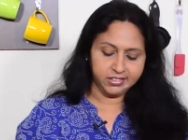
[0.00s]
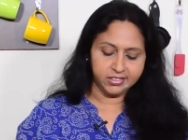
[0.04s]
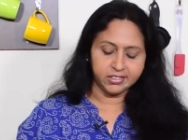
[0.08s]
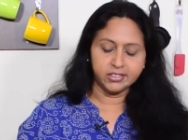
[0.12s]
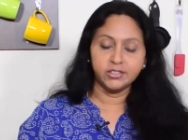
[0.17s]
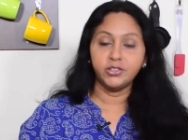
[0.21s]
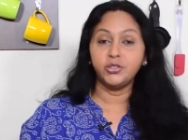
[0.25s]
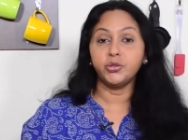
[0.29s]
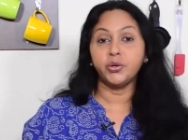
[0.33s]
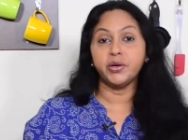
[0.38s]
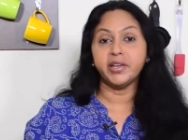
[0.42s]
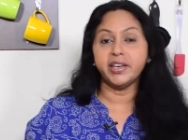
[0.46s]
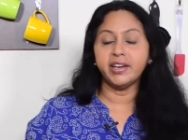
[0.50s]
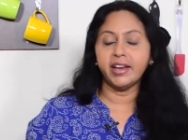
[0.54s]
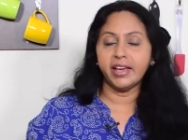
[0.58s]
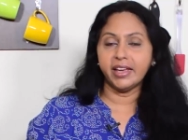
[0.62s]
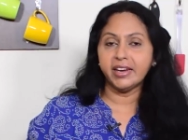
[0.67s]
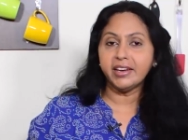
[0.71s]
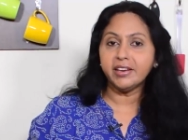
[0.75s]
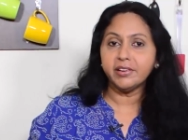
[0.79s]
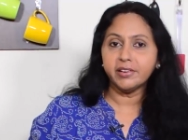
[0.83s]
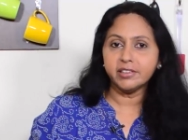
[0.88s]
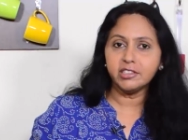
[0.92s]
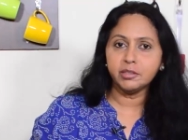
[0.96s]
So in
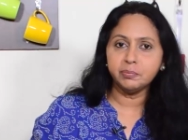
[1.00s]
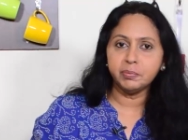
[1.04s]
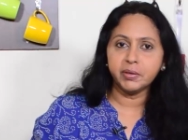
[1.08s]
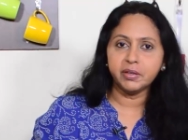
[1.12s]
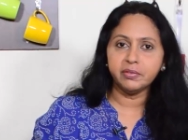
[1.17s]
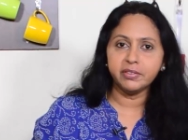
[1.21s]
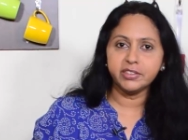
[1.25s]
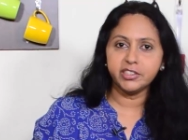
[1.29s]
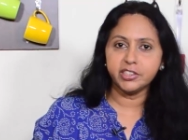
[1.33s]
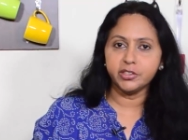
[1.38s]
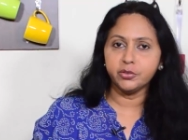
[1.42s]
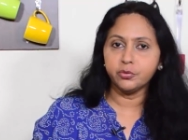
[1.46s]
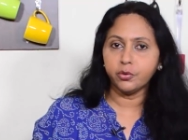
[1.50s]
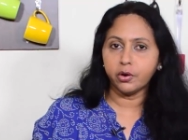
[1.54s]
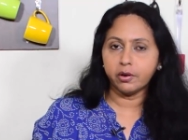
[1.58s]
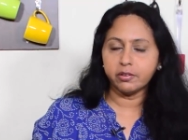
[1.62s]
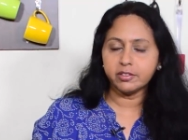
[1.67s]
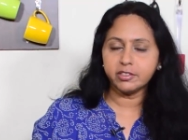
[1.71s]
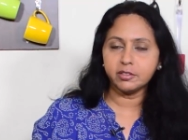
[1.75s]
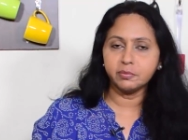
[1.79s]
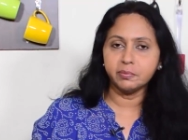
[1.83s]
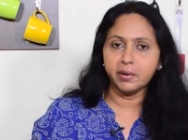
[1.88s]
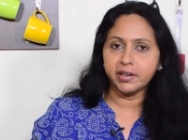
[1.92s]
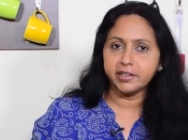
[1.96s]
any recipe which
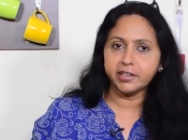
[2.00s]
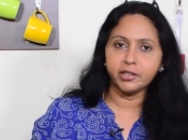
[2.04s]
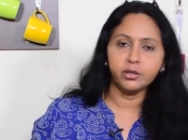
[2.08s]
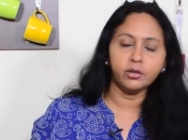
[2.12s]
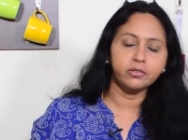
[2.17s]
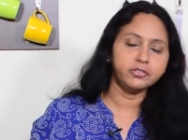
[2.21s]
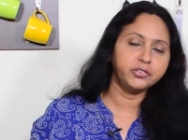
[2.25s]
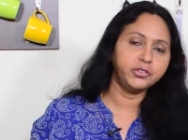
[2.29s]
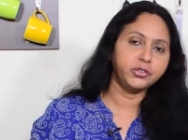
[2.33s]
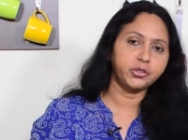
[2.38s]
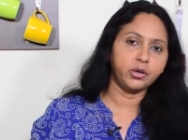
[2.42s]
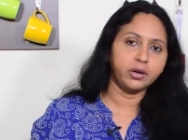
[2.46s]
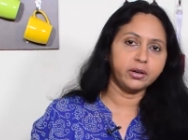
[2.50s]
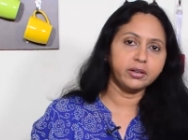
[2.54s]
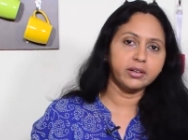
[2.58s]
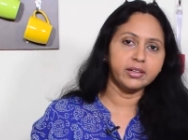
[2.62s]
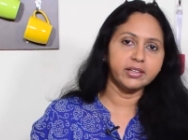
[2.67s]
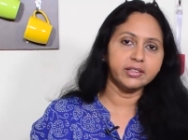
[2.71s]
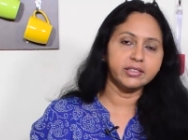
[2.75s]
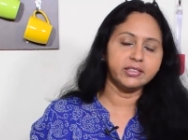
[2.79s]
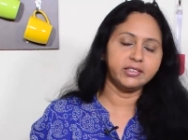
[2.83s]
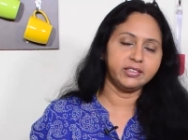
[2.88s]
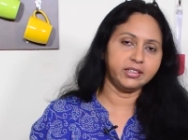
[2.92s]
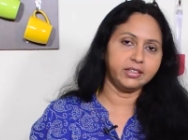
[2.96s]
involves melting of
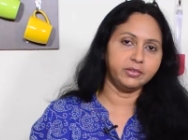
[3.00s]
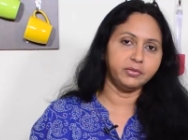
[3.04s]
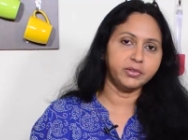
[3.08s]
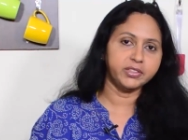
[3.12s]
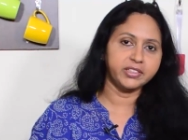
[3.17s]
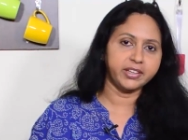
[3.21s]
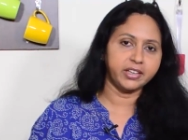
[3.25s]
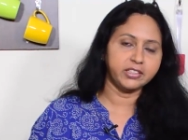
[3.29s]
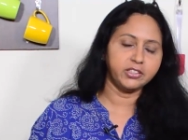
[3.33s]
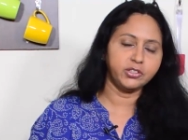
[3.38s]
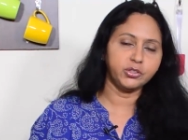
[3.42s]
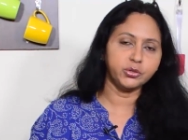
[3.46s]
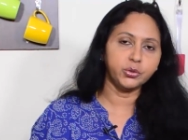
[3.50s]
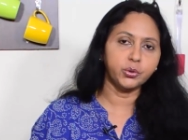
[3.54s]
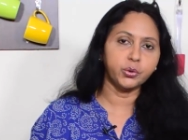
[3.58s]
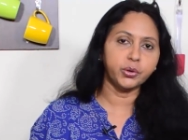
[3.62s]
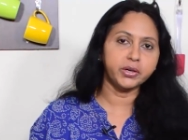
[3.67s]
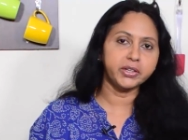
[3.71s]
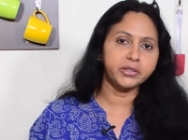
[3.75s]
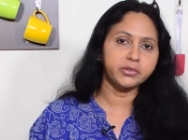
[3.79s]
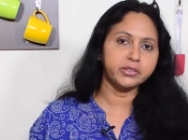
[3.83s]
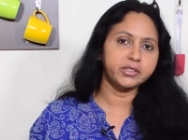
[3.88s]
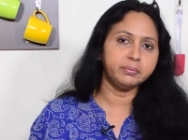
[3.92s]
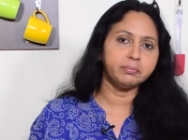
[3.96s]
chocolate which has to go
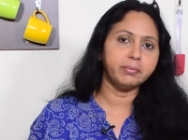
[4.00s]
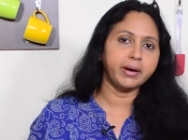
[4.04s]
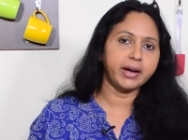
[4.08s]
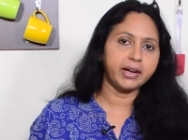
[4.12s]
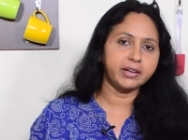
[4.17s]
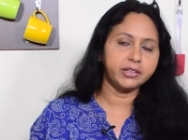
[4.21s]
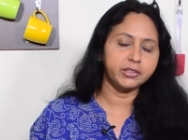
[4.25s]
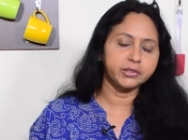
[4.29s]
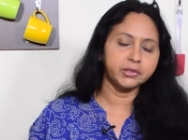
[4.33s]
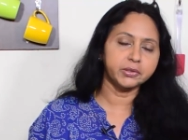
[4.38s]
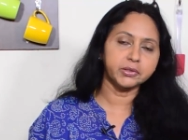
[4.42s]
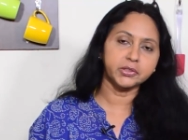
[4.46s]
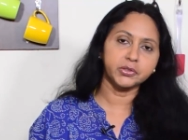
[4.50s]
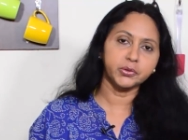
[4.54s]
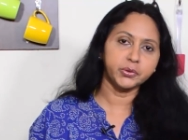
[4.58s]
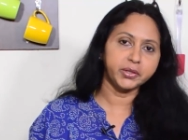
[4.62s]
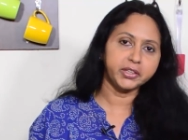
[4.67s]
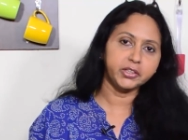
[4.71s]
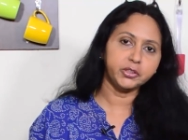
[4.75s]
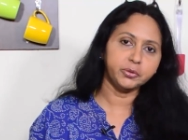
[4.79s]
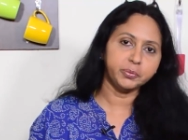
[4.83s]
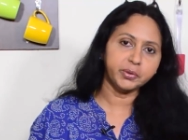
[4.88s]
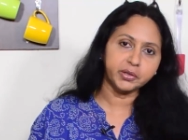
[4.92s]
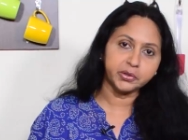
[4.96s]
into the batter, you
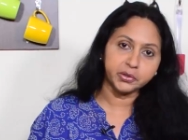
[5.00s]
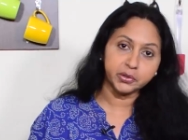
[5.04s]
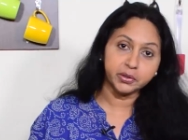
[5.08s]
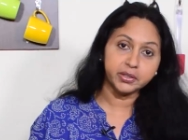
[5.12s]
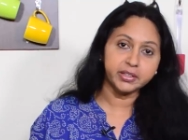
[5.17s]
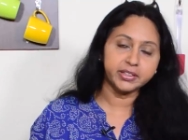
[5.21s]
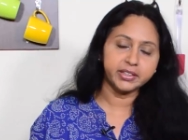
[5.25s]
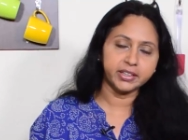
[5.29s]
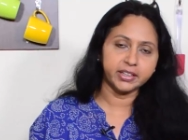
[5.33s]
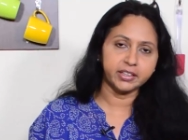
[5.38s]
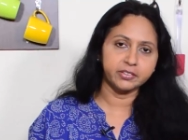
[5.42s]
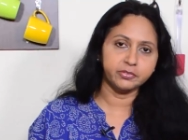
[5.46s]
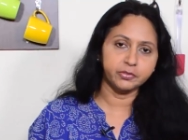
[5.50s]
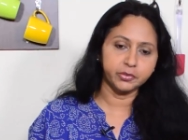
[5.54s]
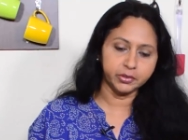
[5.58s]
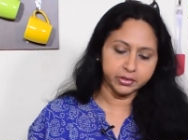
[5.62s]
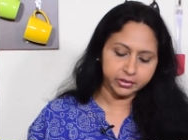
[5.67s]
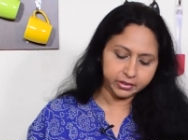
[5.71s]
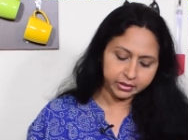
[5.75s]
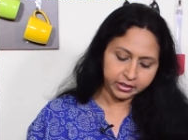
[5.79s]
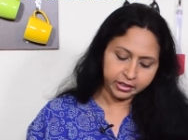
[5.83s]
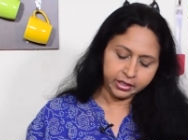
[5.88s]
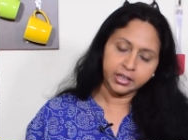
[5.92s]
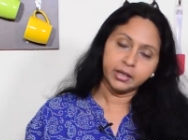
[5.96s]
need to be really
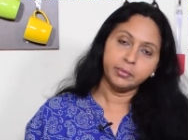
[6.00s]
careful